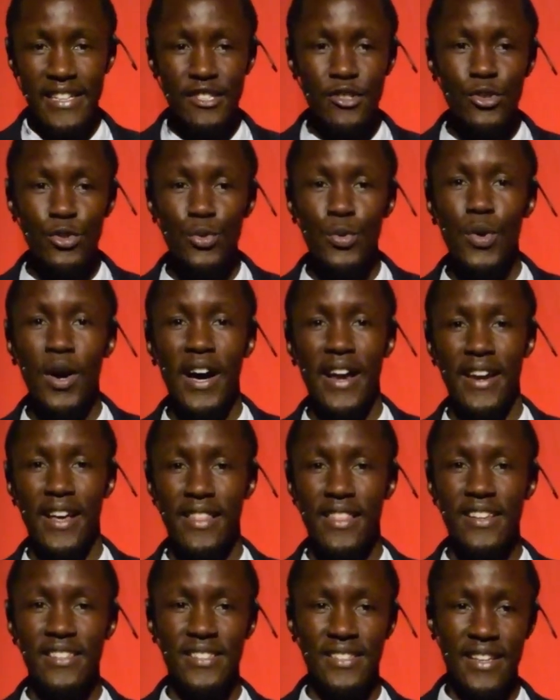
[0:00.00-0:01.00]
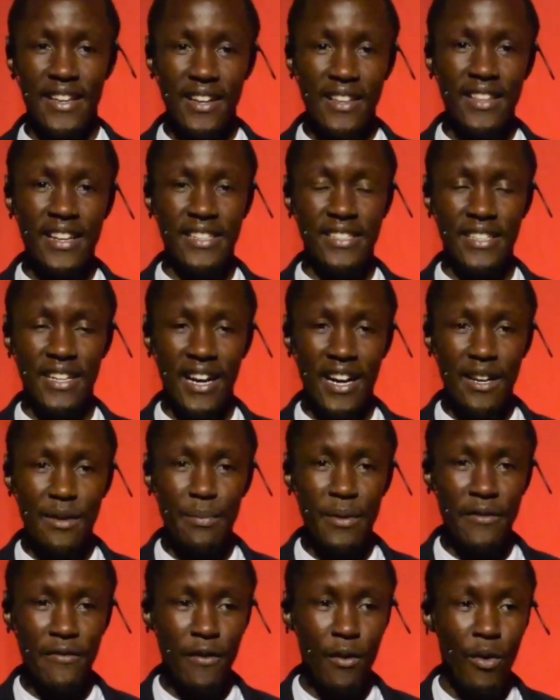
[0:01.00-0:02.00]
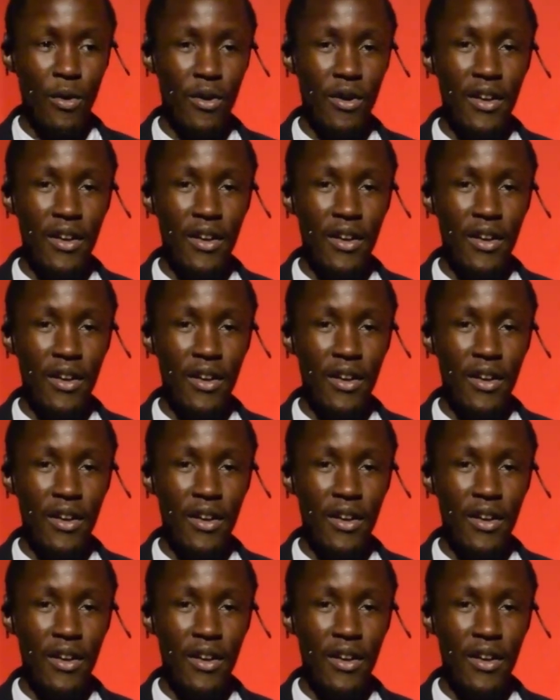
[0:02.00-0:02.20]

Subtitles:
to another skill that he had before,